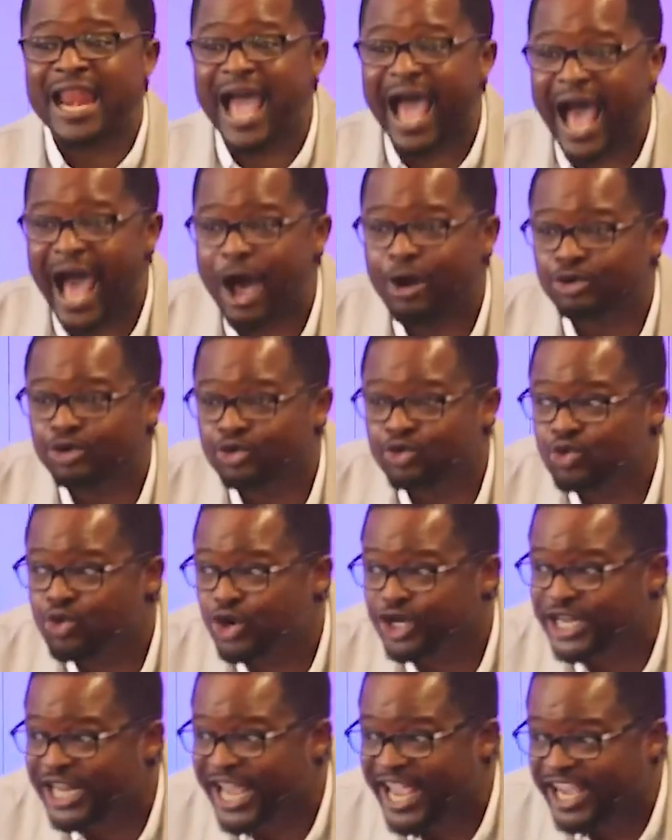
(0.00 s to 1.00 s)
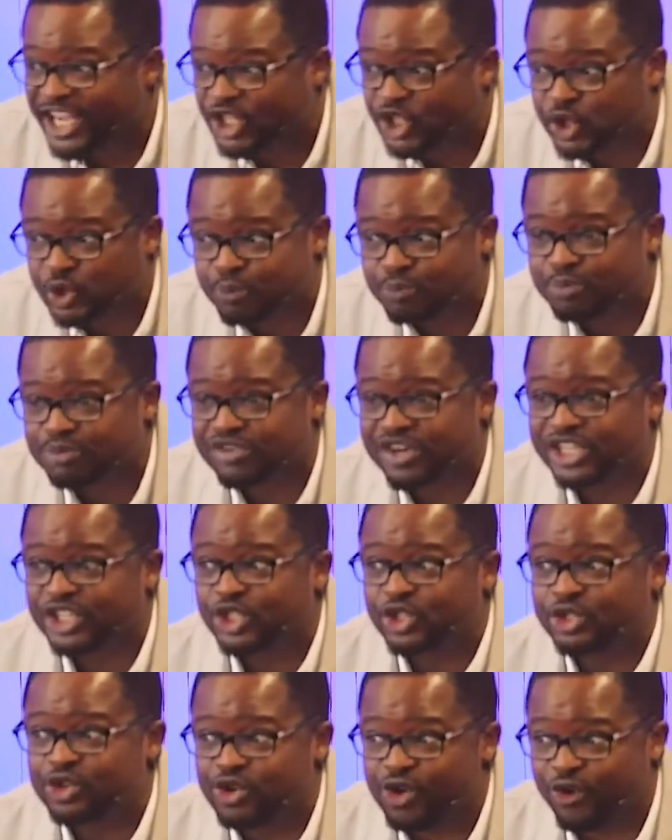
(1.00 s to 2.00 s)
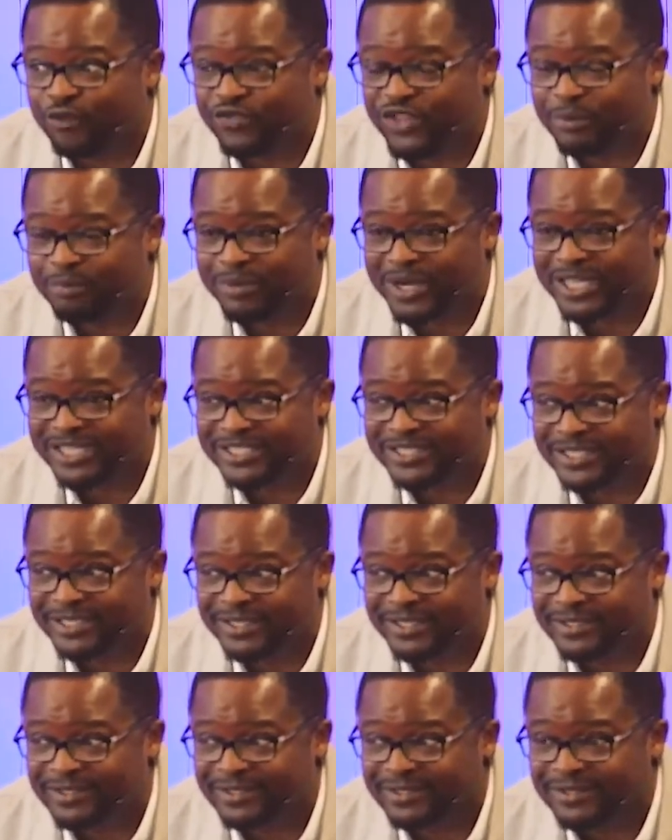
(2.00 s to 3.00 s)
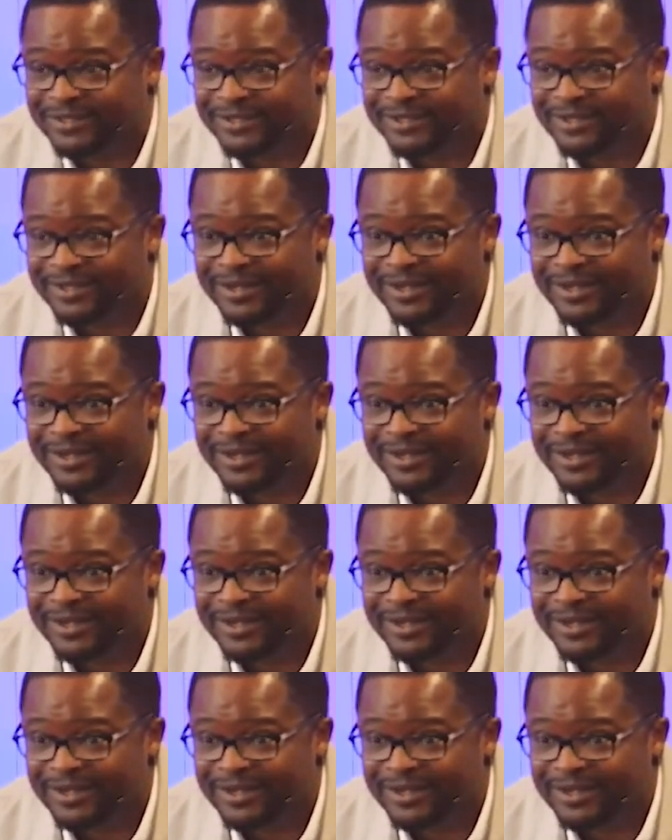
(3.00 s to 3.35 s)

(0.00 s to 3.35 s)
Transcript: an outward expression of the blessing,